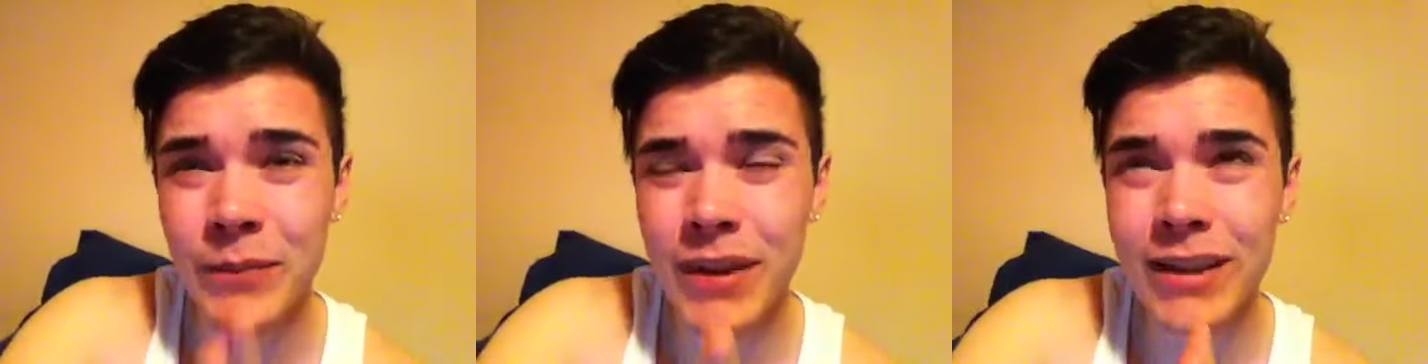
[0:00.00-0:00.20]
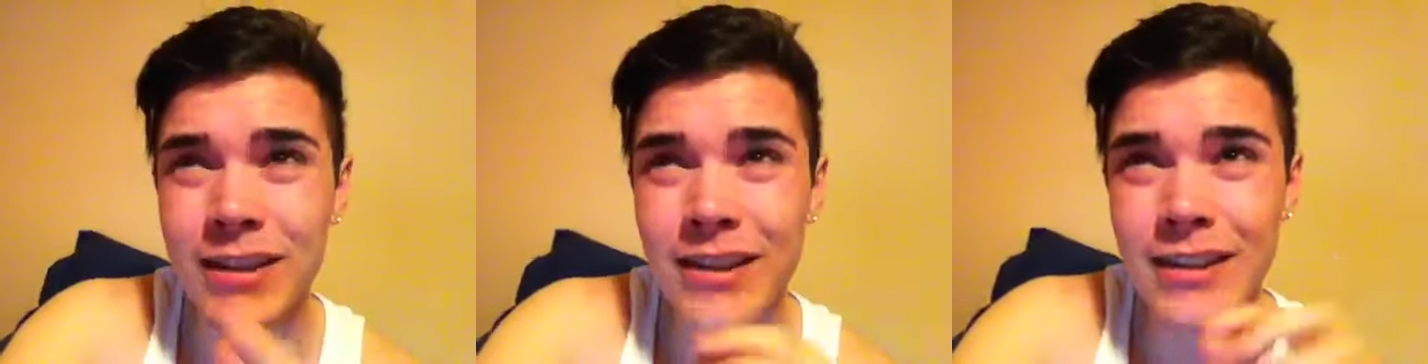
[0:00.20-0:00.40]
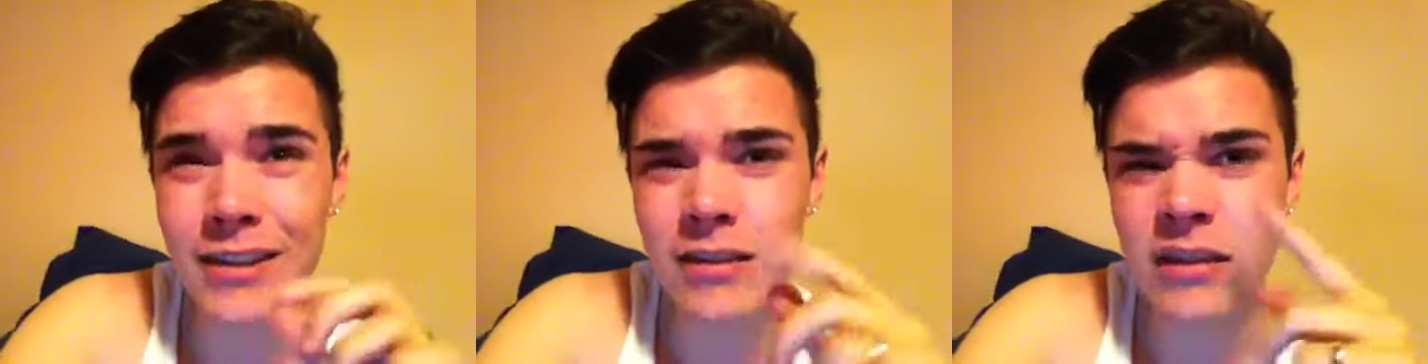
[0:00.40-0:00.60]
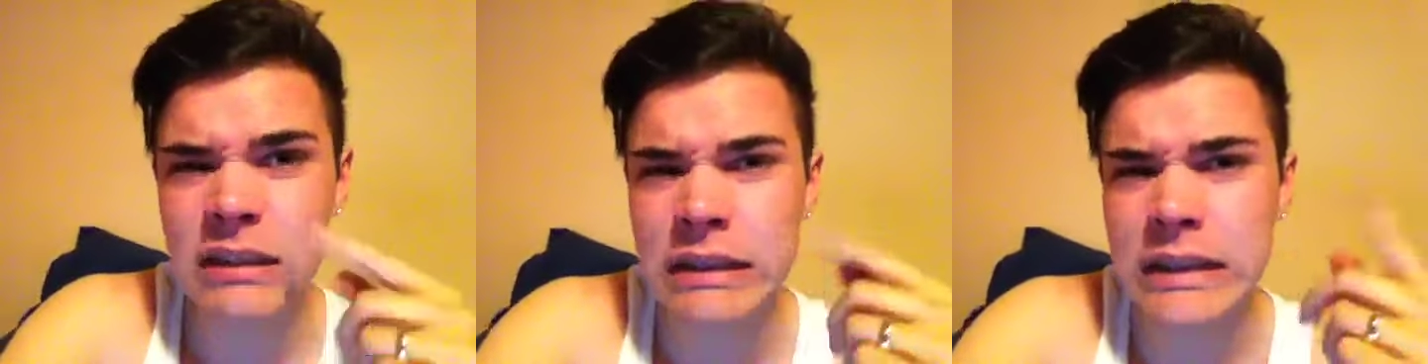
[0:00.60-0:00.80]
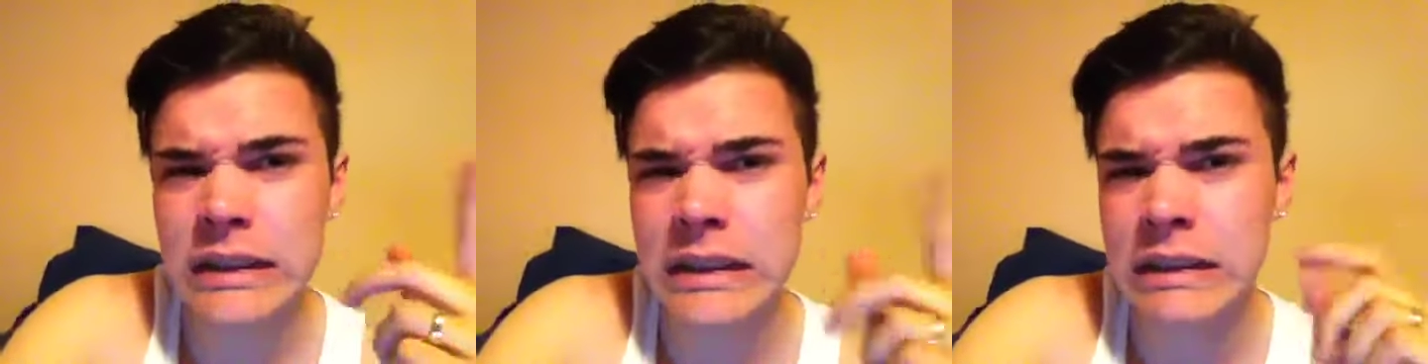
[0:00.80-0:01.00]
He's just the
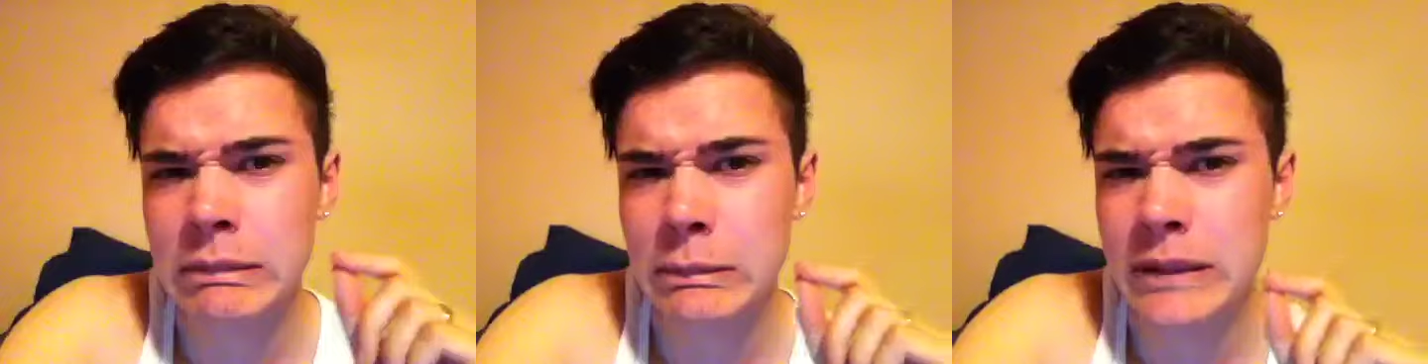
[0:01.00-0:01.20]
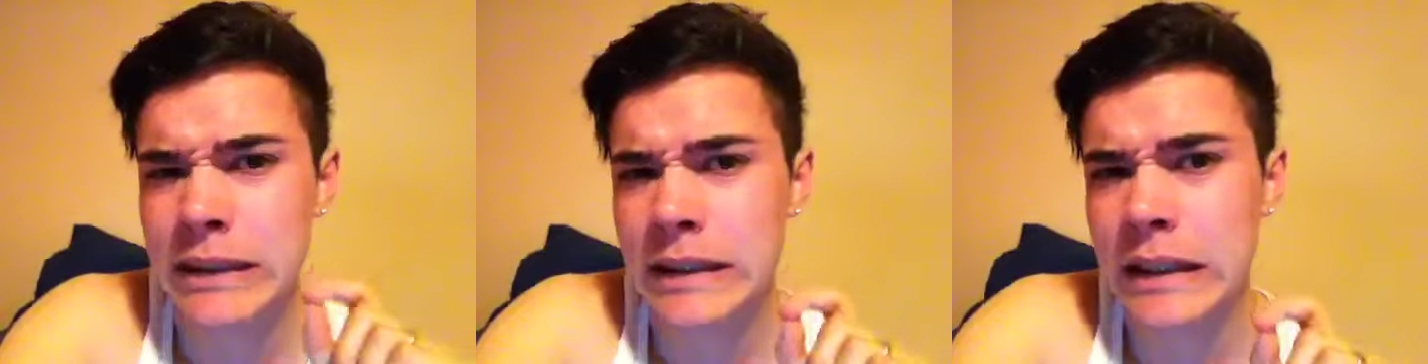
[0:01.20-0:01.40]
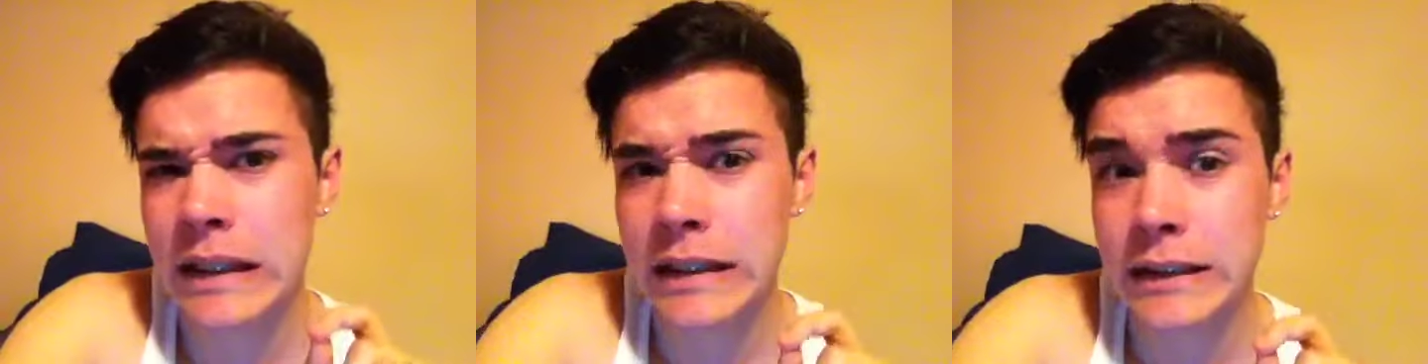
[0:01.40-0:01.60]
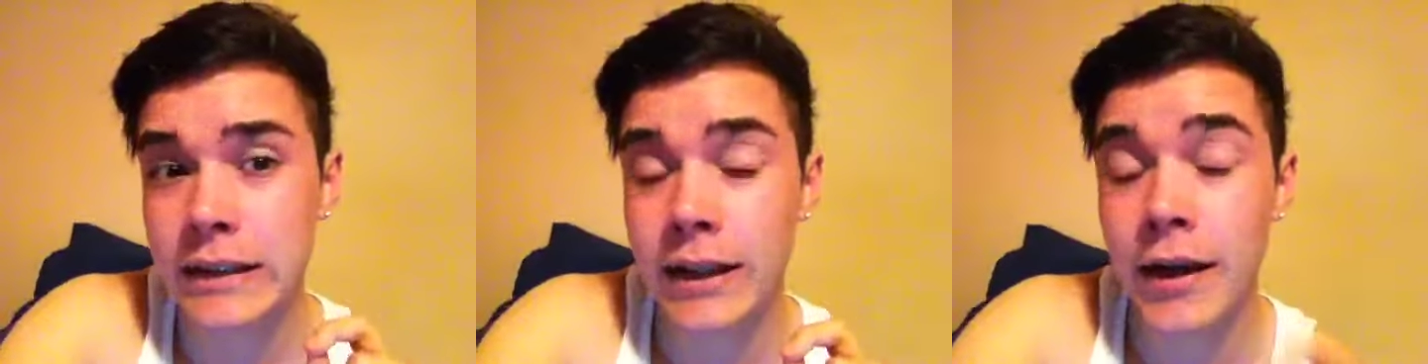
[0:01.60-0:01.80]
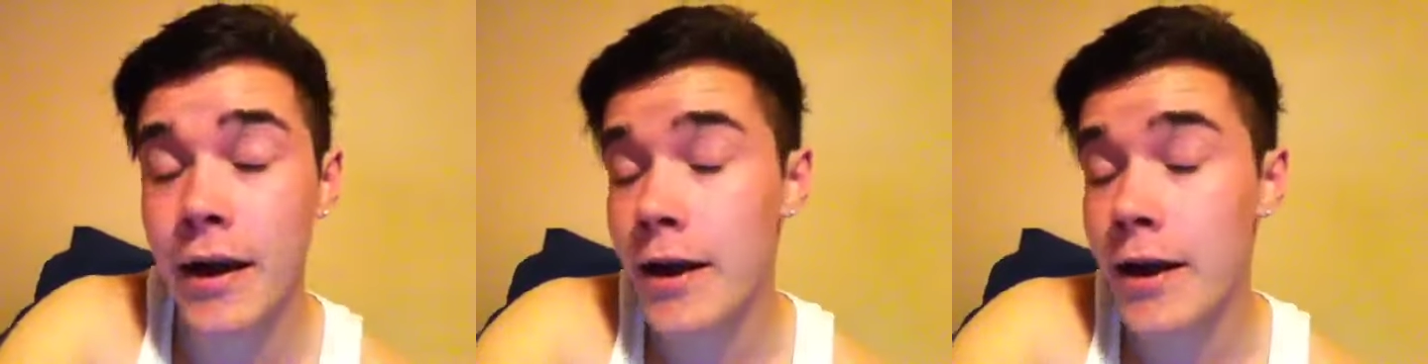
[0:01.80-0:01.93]
moustache.